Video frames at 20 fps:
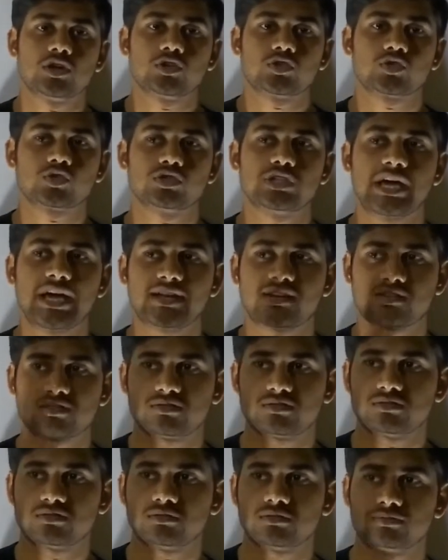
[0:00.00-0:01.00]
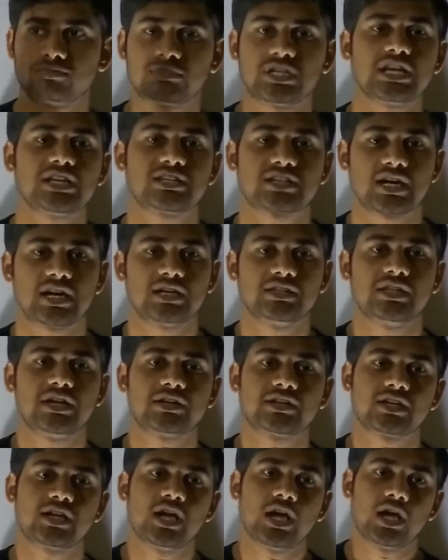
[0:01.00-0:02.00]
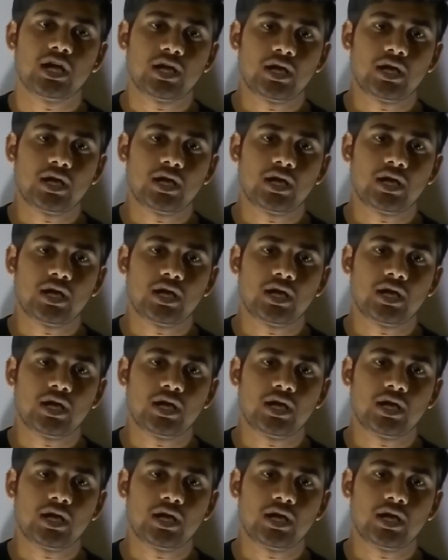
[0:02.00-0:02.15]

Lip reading: to that data that